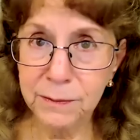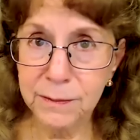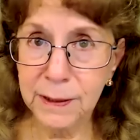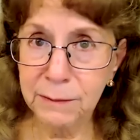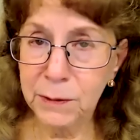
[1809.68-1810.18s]

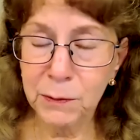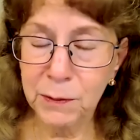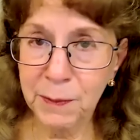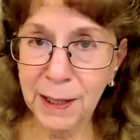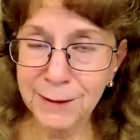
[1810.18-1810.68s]
I will
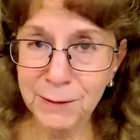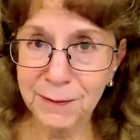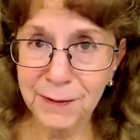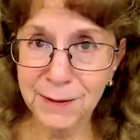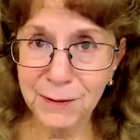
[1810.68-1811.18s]
remind you
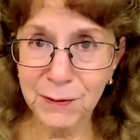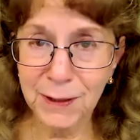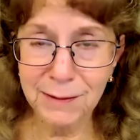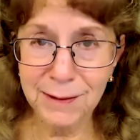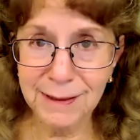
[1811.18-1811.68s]
of this
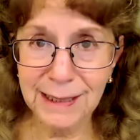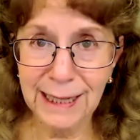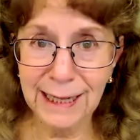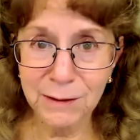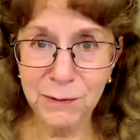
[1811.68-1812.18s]
throughout this
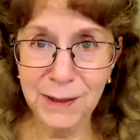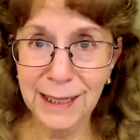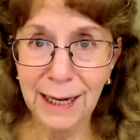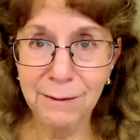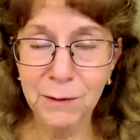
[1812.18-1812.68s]
class,
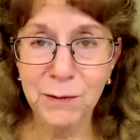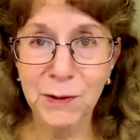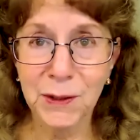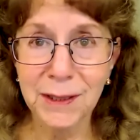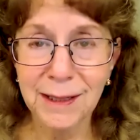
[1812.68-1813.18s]
we have a
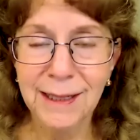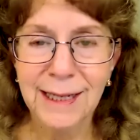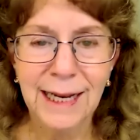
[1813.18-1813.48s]
rule,